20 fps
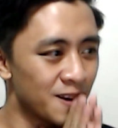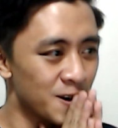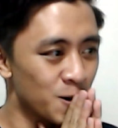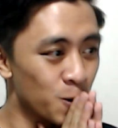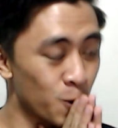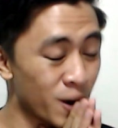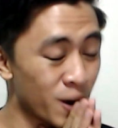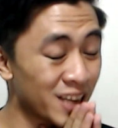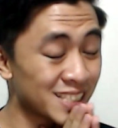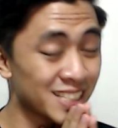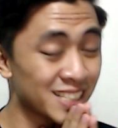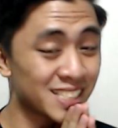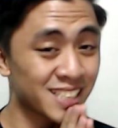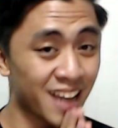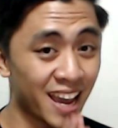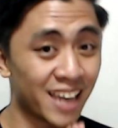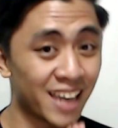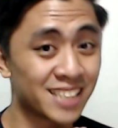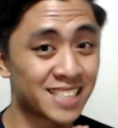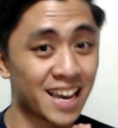who has a
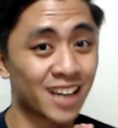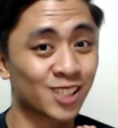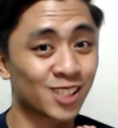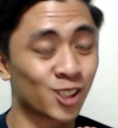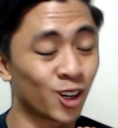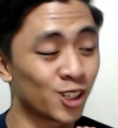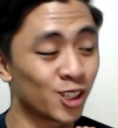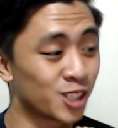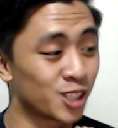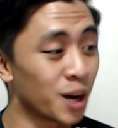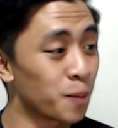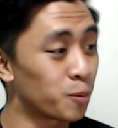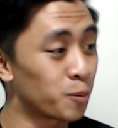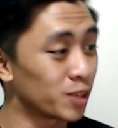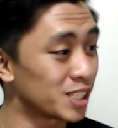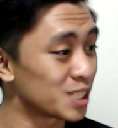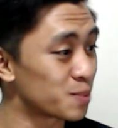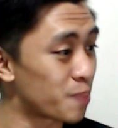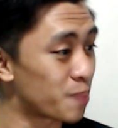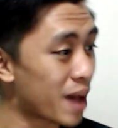Sky attack charged up, which
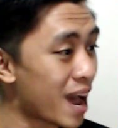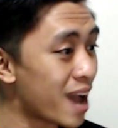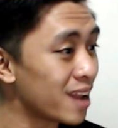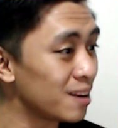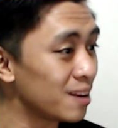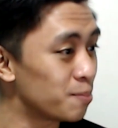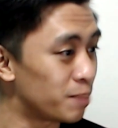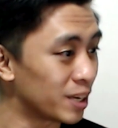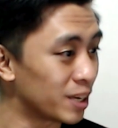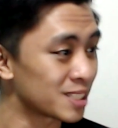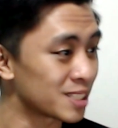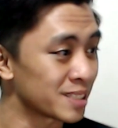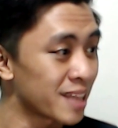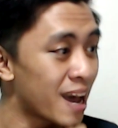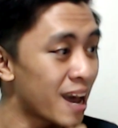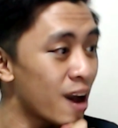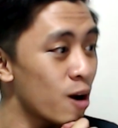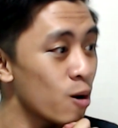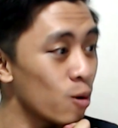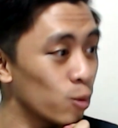is bad because
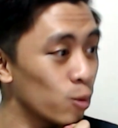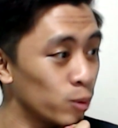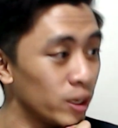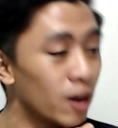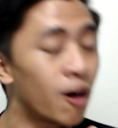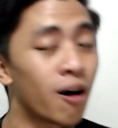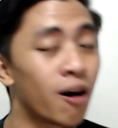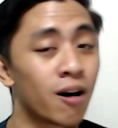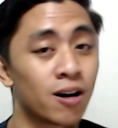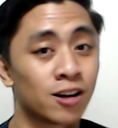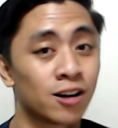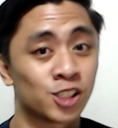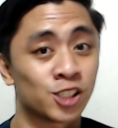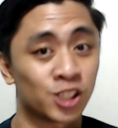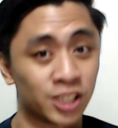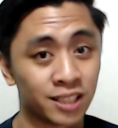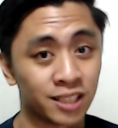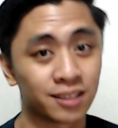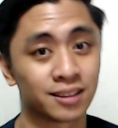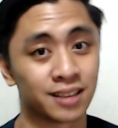now we are
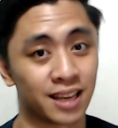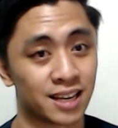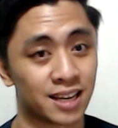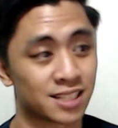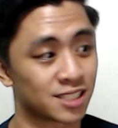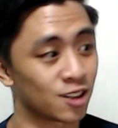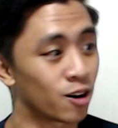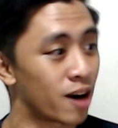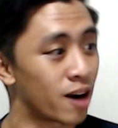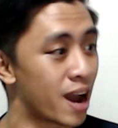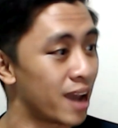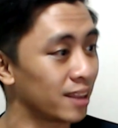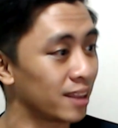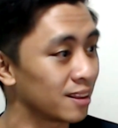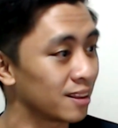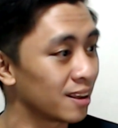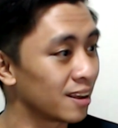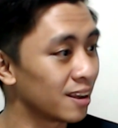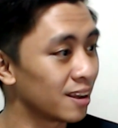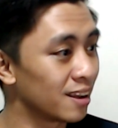shieldless, alright?
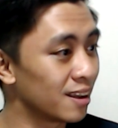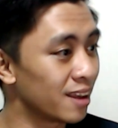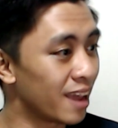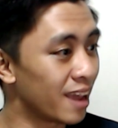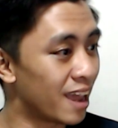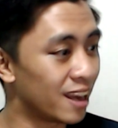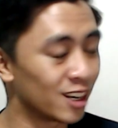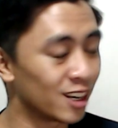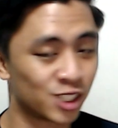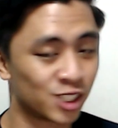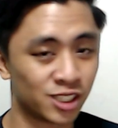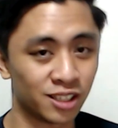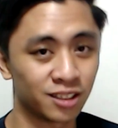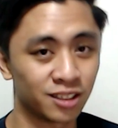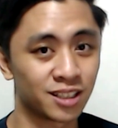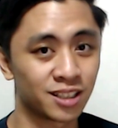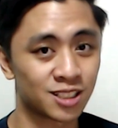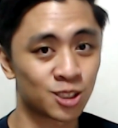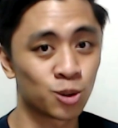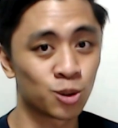And a
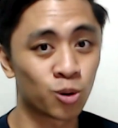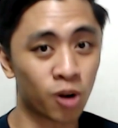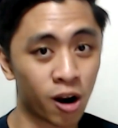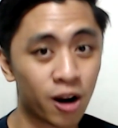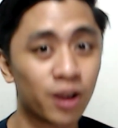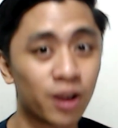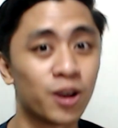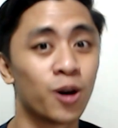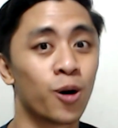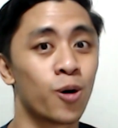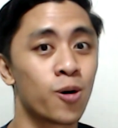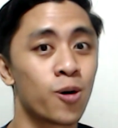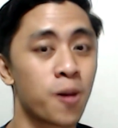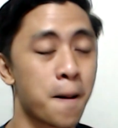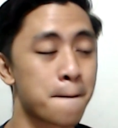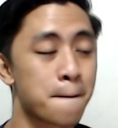shieldless Lucario